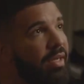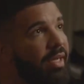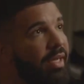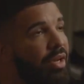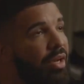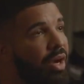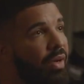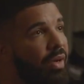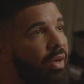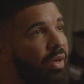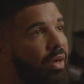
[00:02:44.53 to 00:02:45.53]
you know
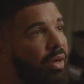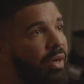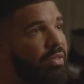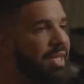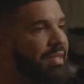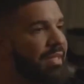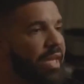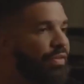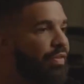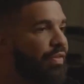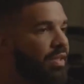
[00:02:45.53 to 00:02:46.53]
sometimes I
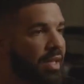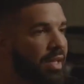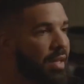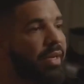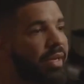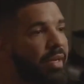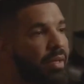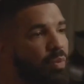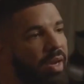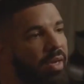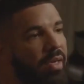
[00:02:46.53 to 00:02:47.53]
don't feel celebrated
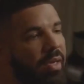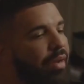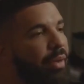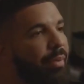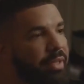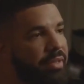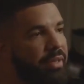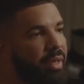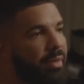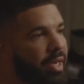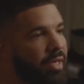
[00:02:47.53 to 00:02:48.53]
when I know maybe
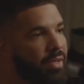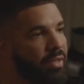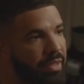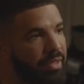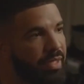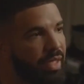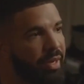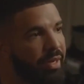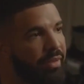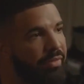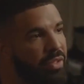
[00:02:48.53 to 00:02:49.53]
somebody else would be
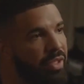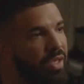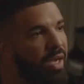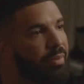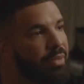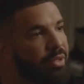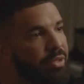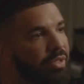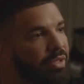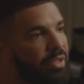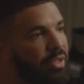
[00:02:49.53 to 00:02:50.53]
celebrated for those
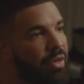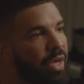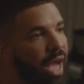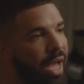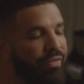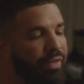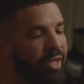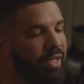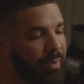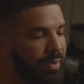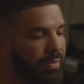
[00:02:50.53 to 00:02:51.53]
accomplishments. You know, I don't feel
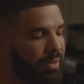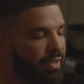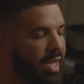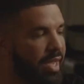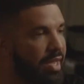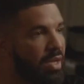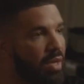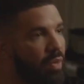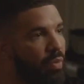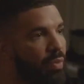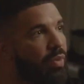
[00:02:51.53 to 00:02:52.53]
like people say when